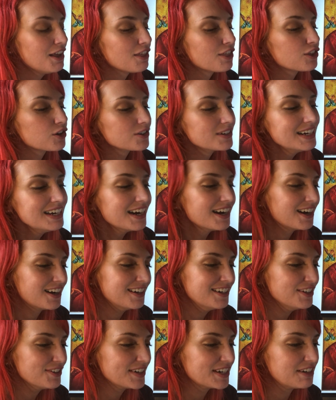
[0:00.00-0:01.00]

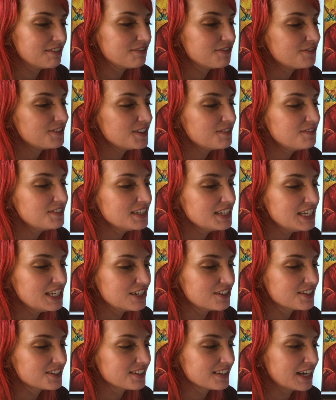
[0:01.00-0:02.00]
350
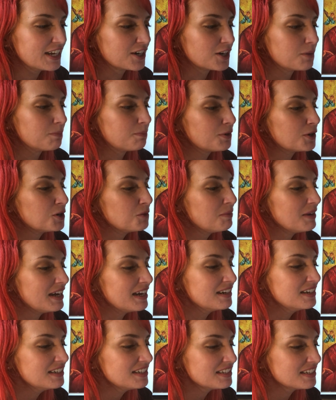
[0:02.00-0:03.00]
years later, Pope
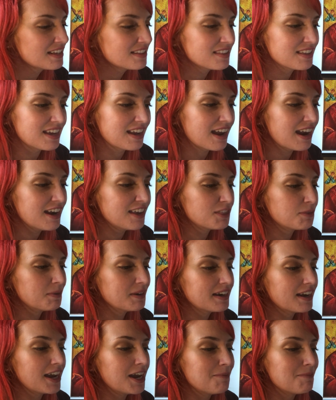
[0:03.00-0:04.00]
Innocent VIII
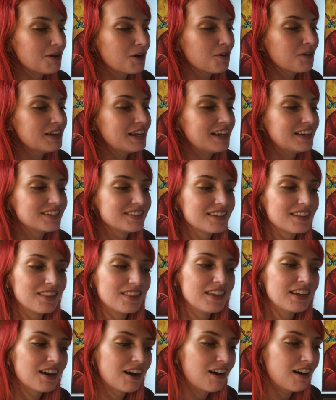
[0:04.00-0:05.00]
became known as
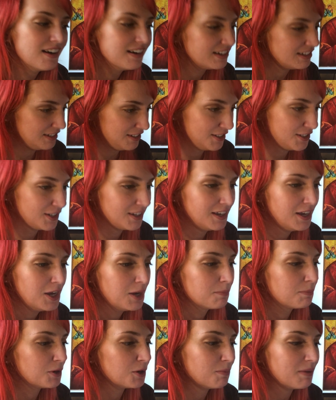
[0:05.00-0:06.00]
the Honest,
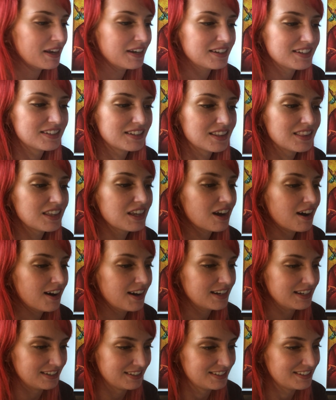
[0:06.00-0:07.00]
Pope Innocent the
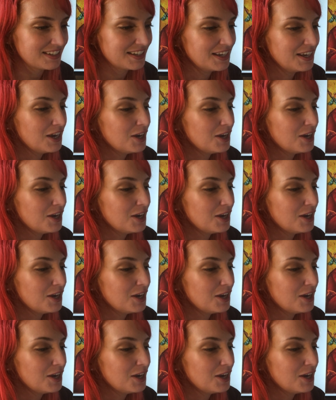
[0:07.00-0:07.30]
Honest,